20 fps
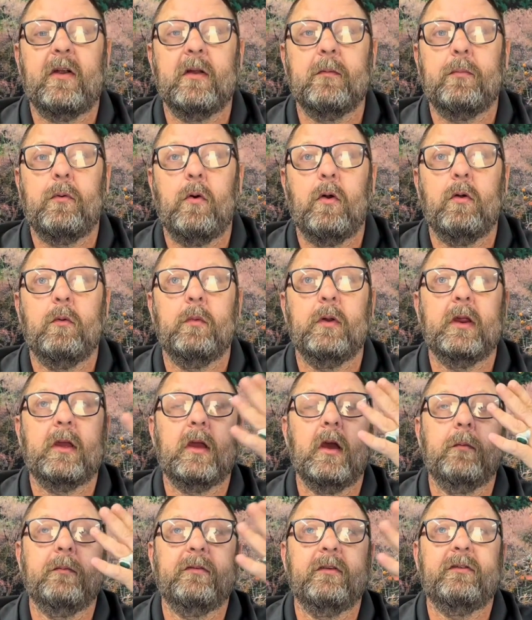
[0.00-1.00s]
important when it
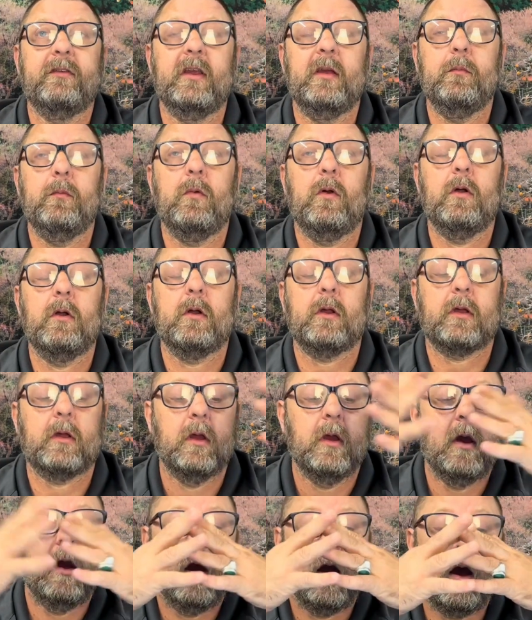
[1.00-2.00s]
comes to teamwork.
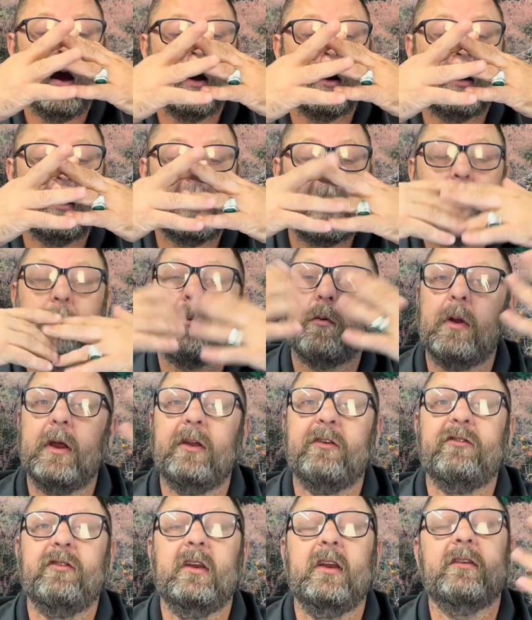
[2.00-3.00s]
Uh,
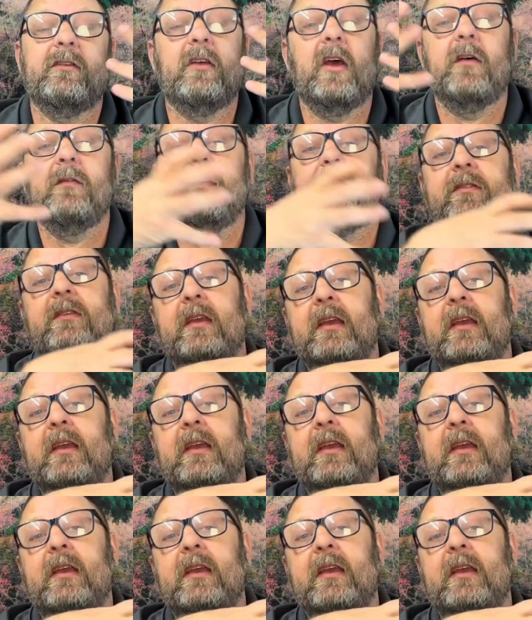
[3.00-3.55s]
collaboration is obviously